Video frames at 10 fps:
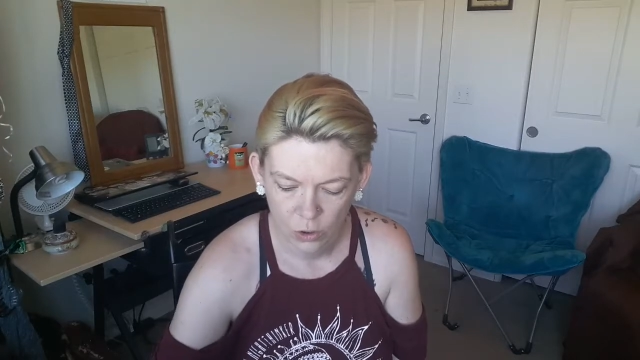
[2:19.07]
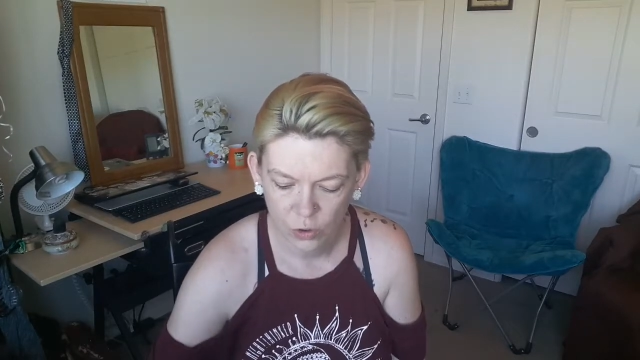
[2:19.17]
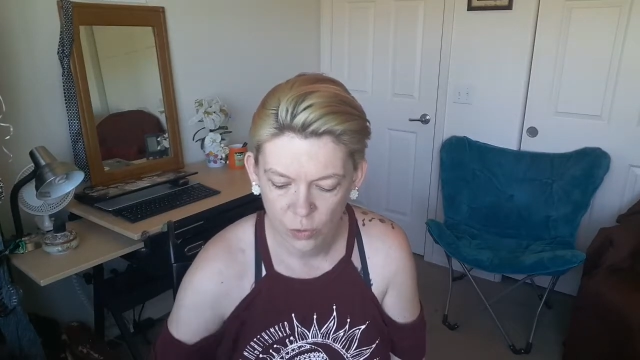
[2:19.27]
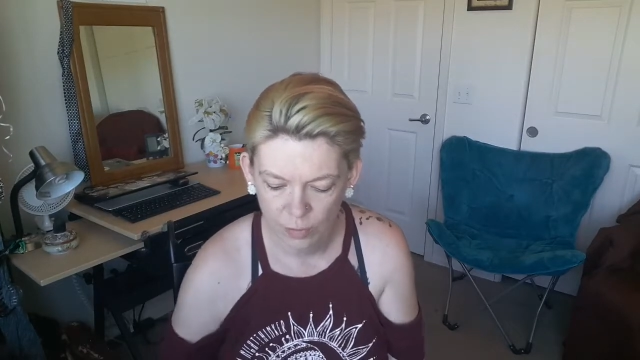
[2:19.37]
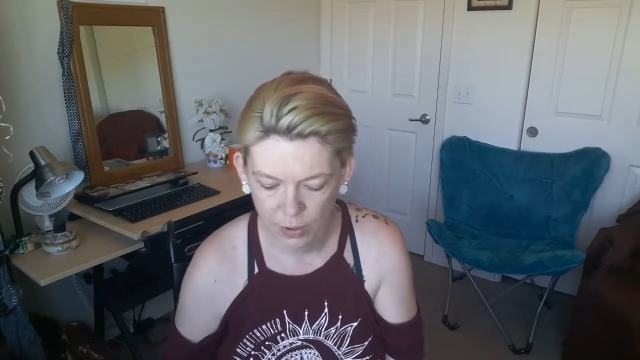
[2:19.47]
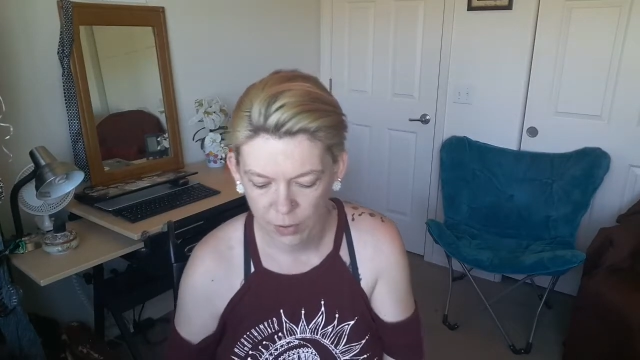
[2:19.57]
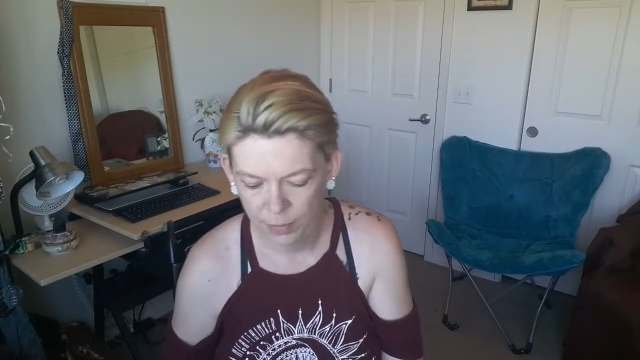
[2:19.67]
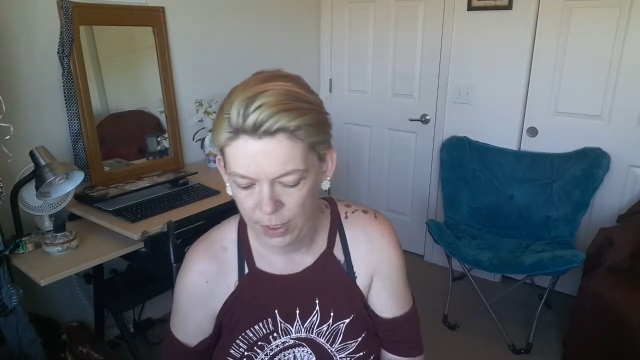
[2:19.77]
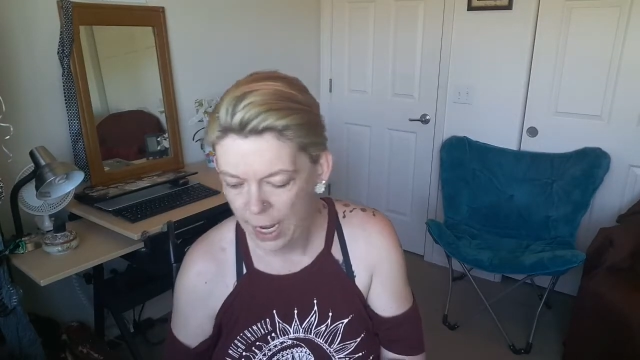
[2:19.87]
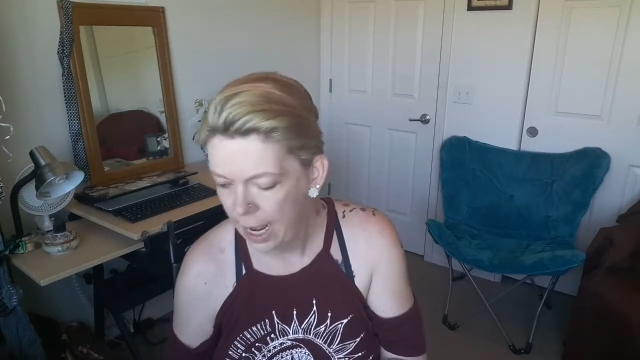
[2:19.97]
to 1
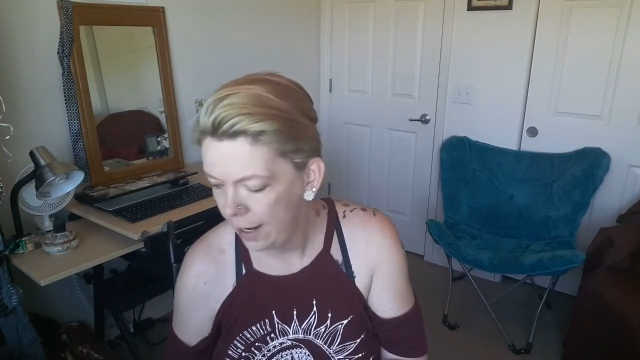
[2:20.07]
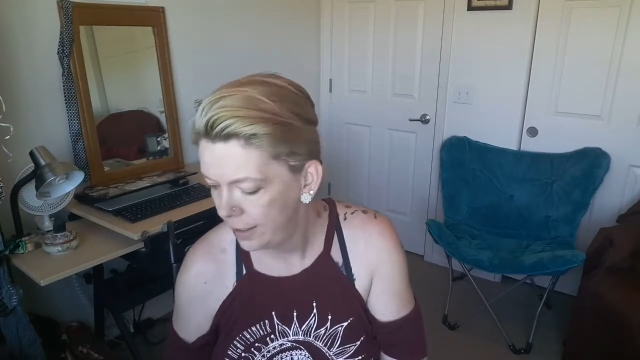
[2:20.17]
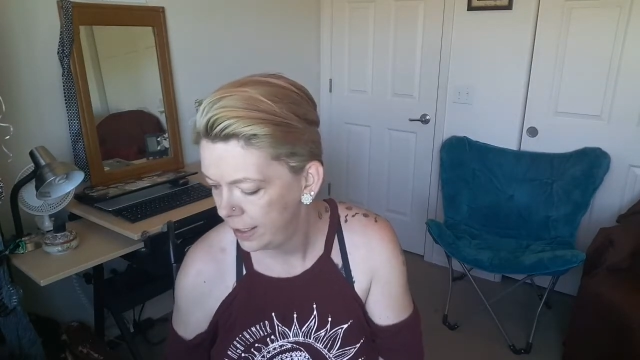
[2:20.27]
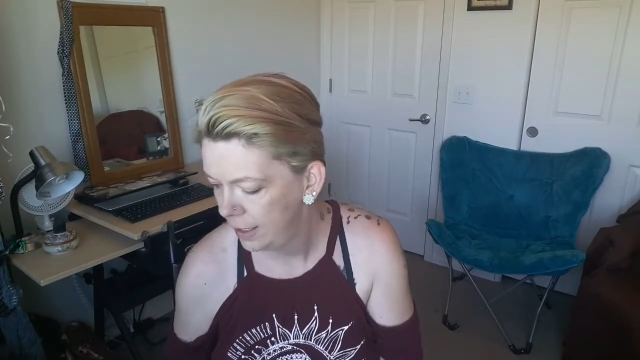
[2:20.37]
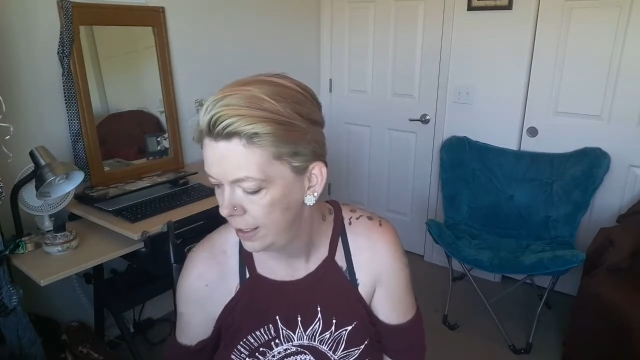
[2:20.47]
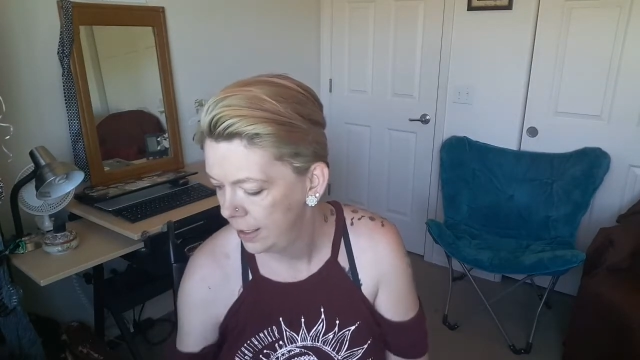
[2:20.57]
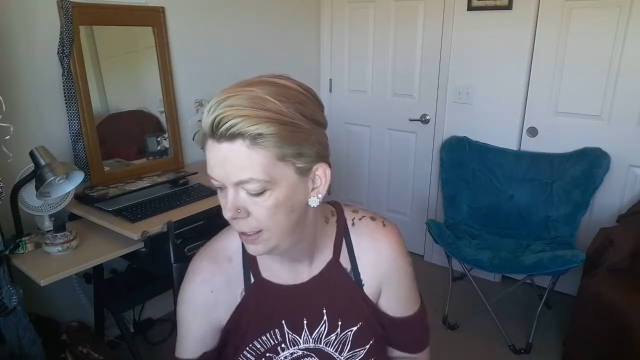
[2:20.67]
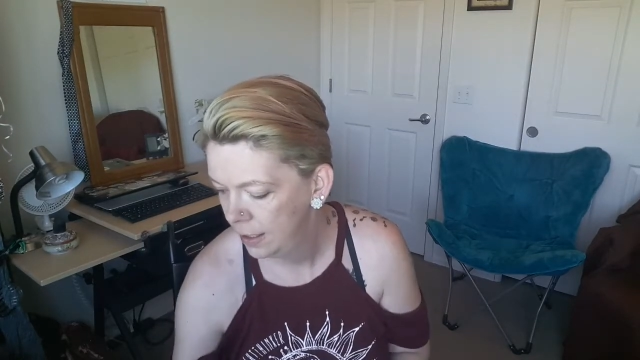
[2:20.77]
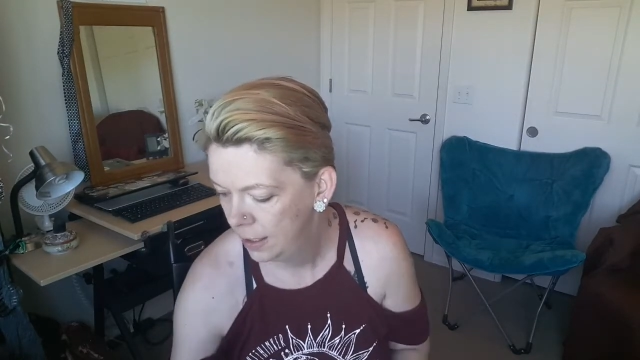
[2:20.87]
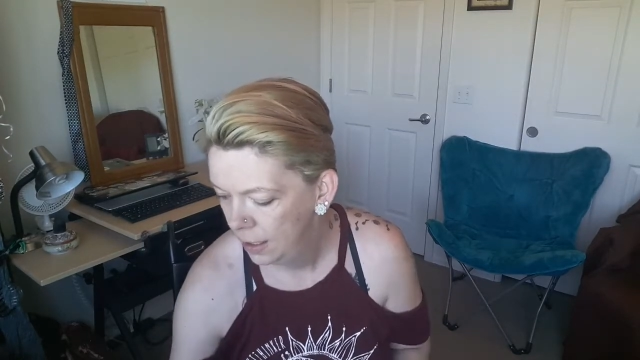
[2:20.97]
pump of that,
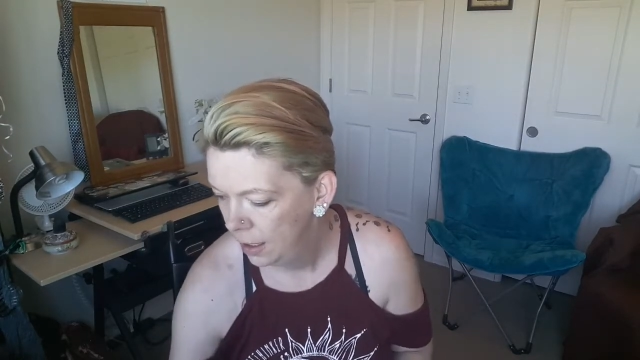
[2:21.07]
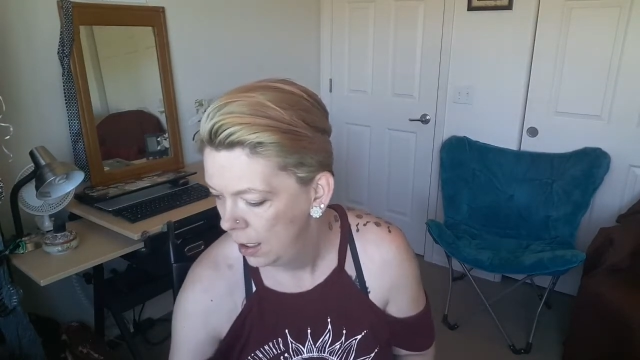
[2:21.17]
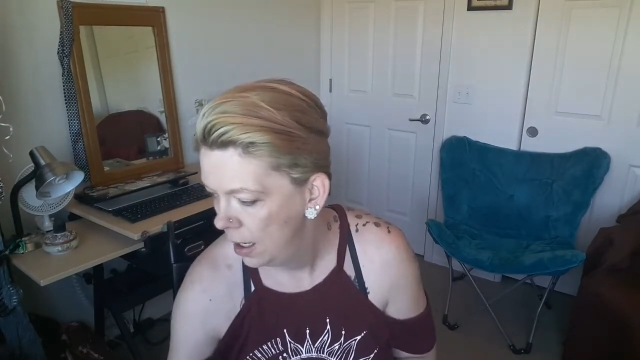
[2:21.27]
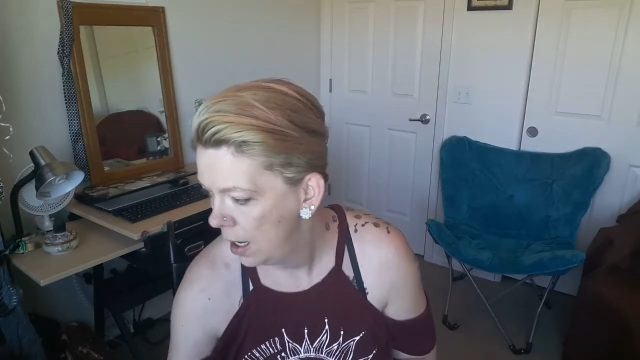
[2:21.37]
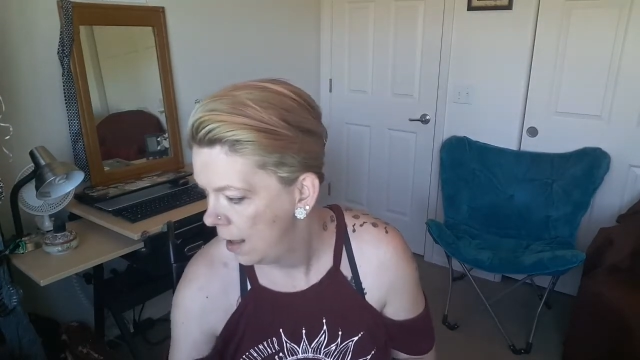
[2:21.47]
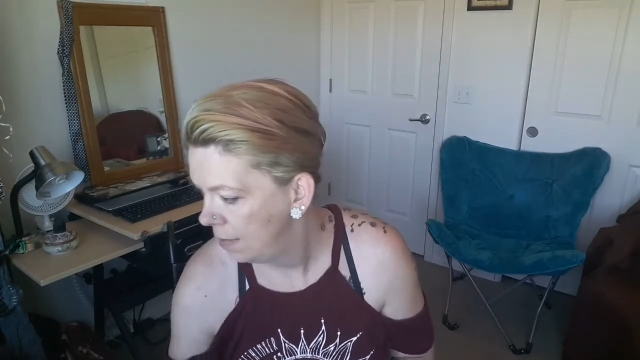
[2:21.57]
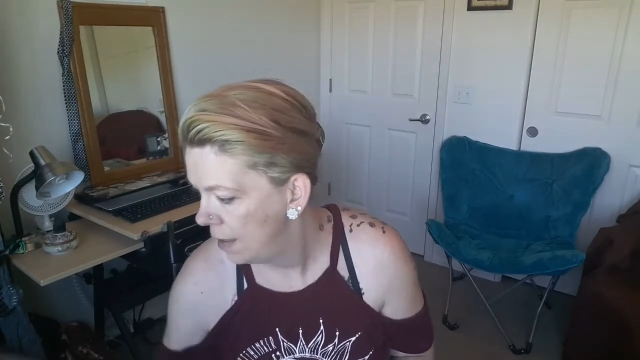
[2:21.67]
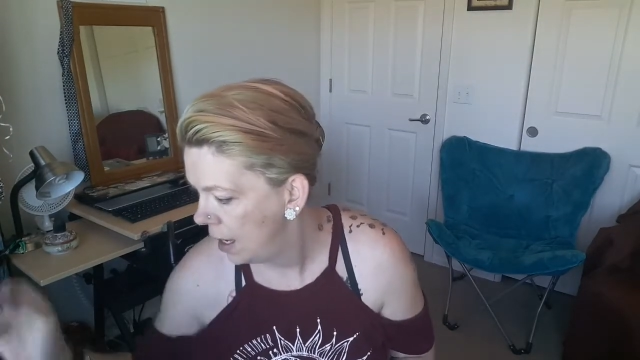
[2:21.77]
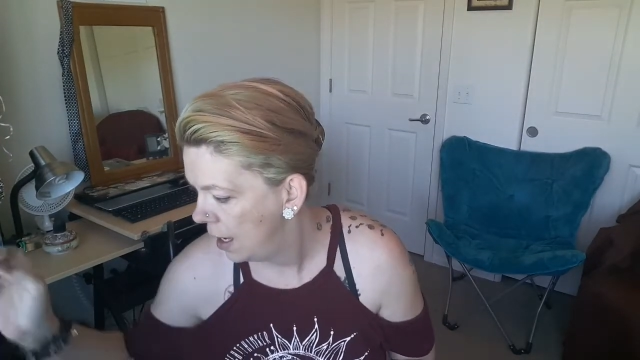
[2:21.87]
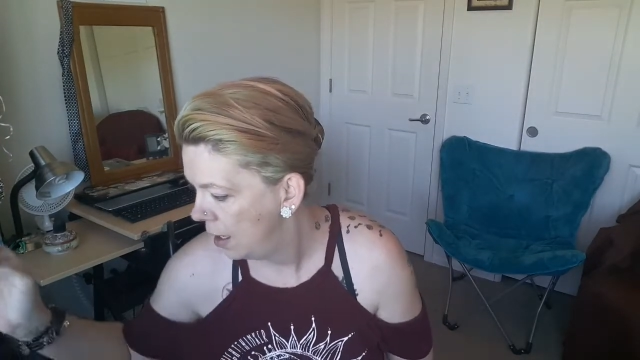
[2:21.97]
and
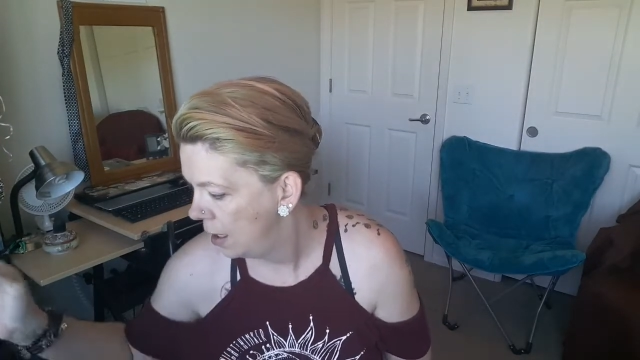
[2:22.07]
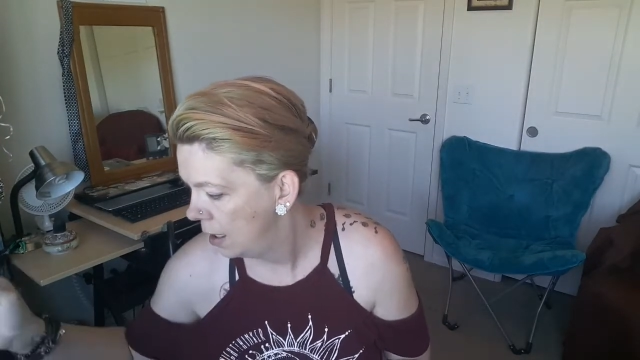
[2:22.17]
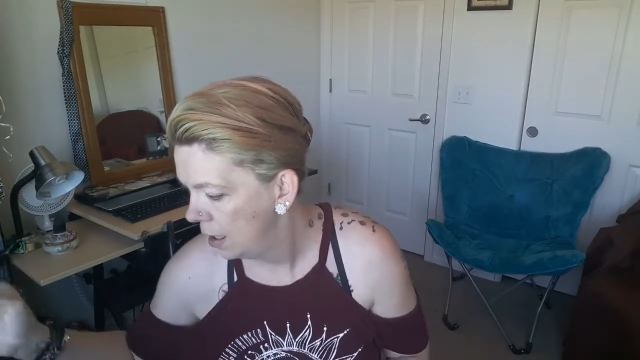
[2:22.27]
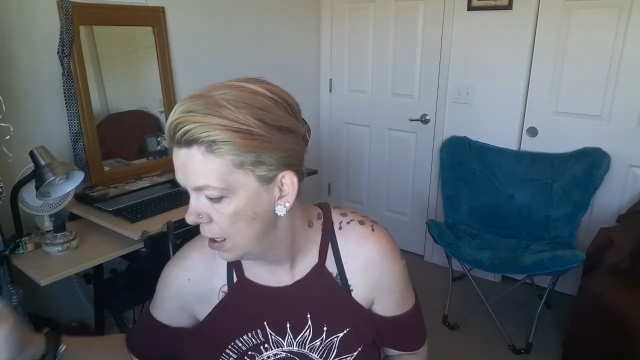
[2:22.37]
then